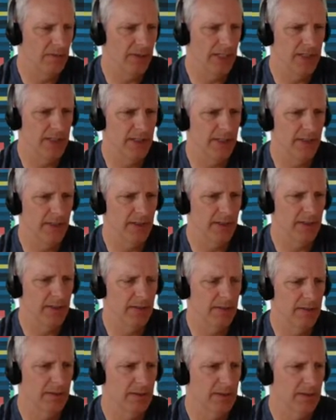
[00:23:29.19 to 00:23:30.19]
basically
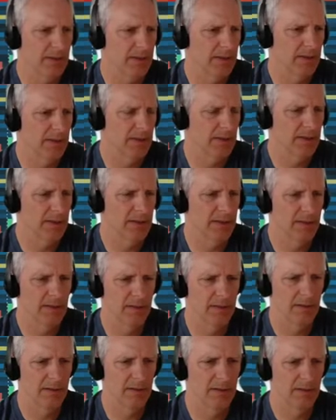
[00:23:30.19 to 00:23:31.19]

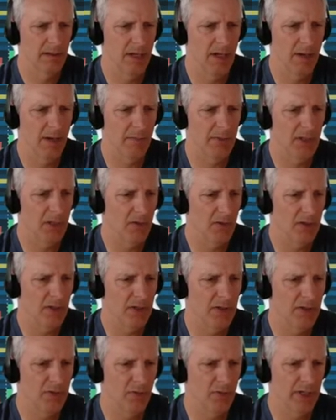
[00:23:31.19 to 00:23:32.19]
uh, below
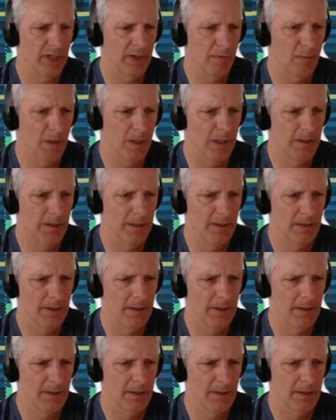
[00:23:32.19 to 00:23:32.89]
the 21.